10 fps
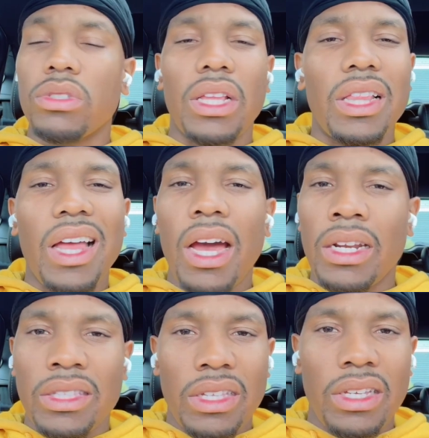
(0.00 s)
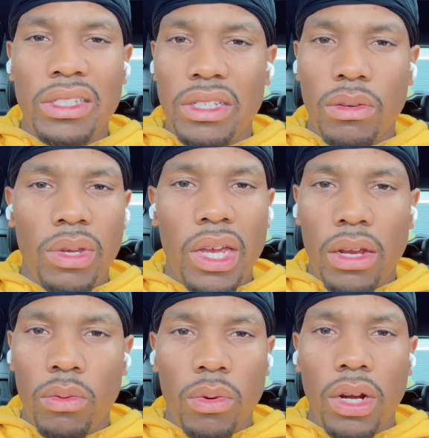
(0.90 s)
a lot of things that we had
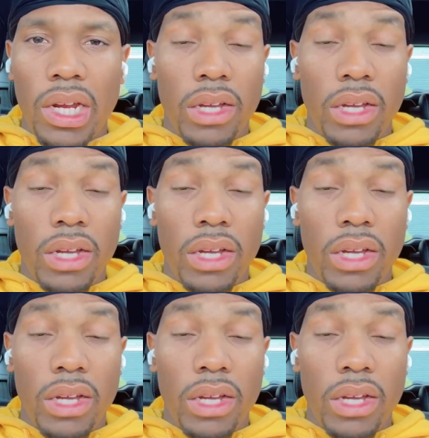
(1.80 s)
to work out.